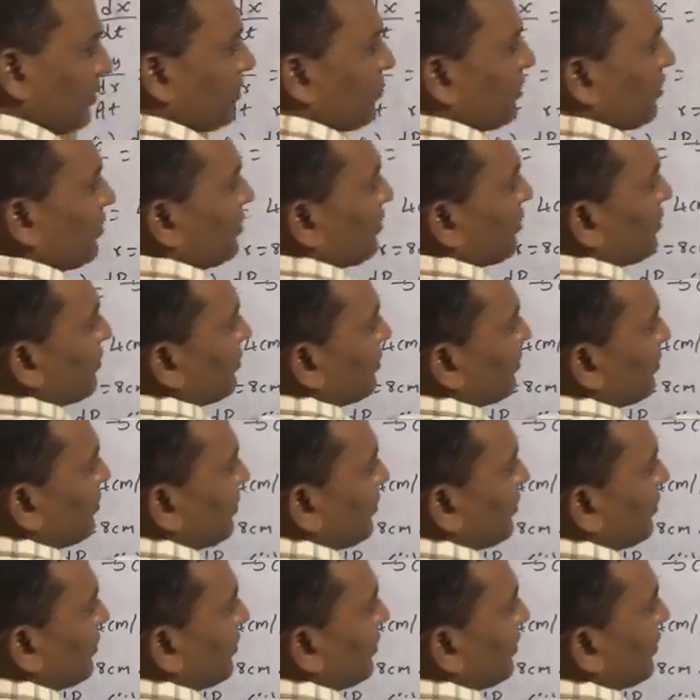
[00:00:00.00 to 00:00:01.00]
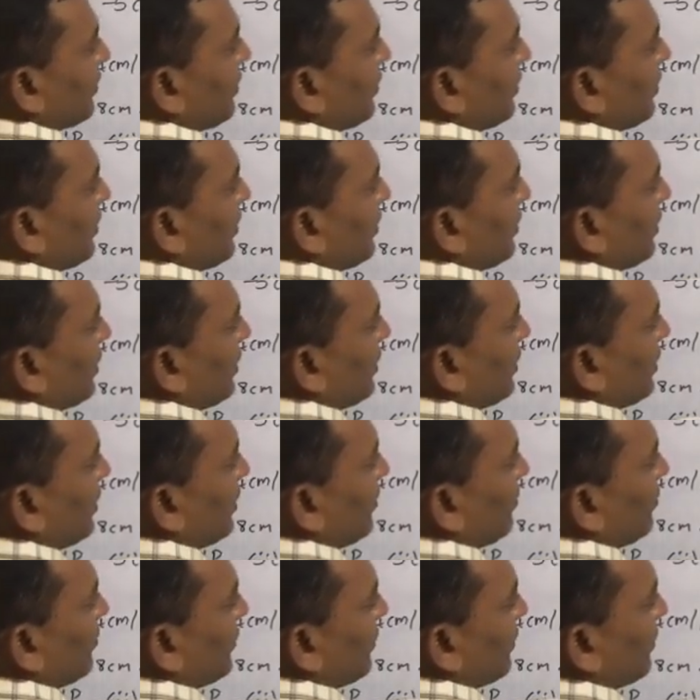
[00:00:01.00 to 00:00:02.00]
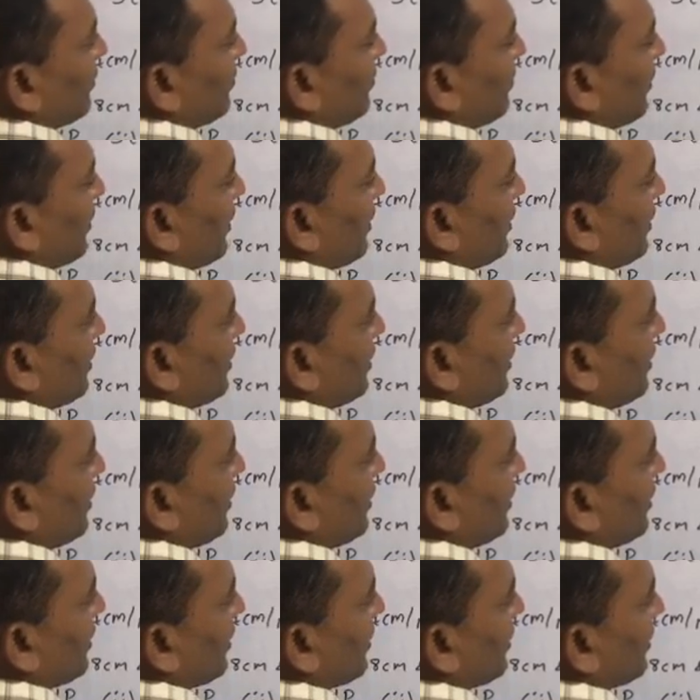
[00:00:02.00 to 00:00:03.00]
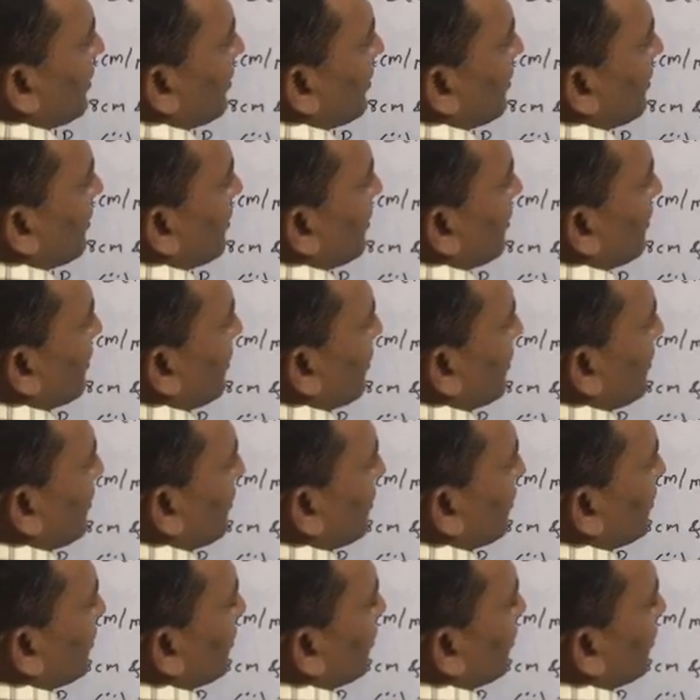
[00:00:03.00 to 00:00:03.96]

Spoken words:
equal to dp by dt is